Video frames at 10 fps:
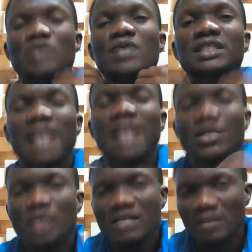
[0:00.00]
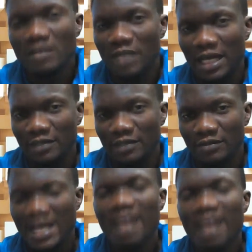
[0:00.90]
exhale, you give up life.
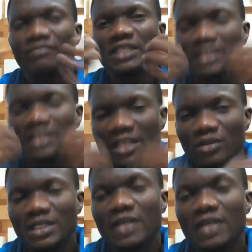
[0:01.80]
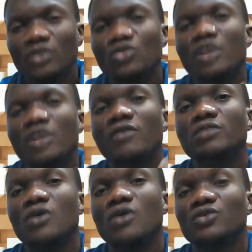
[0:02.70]
Every single second, you give
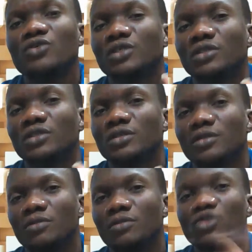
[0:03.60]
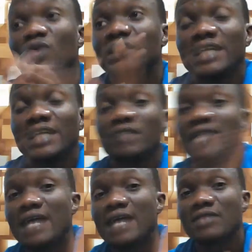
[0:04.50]
up the ghost. But you are scared of
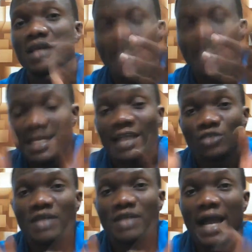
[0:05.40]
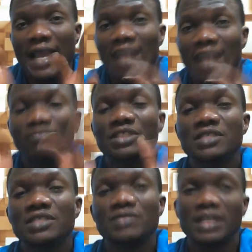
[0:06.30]
death. Yet you die every
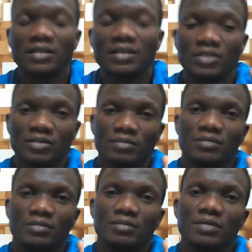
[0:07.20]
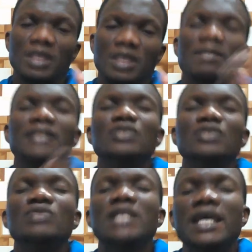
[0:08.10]
single second. Imagine
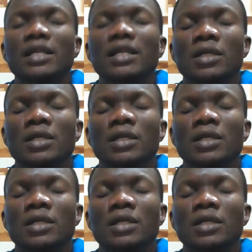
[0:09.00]
you inhale